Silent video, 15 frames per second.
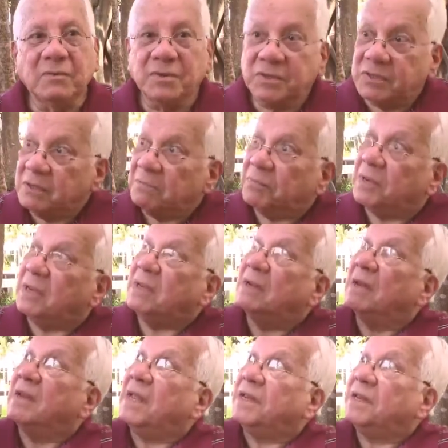he was simply
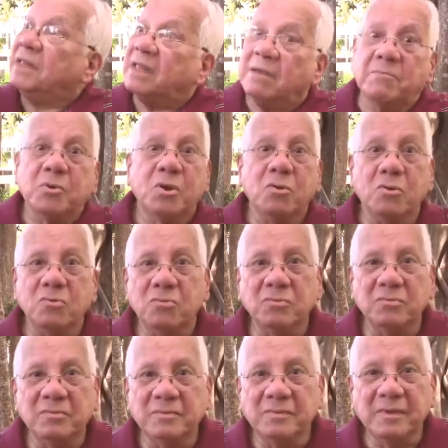letting them go.